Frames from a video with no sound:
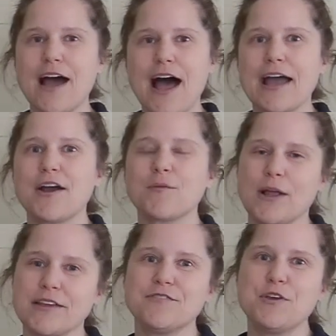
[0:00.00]
high
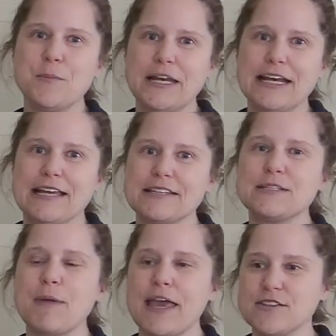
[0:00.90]
relative humidity in the
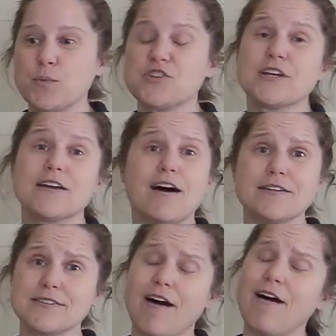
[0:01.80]
space, which can
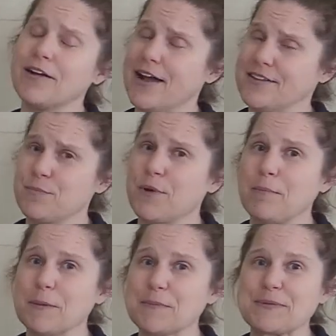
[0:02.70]
cause all kinds of
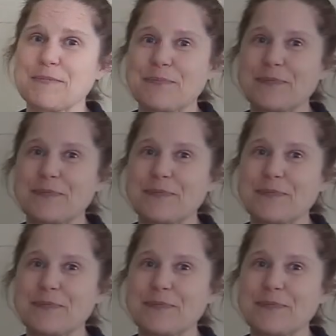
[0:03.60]
problems.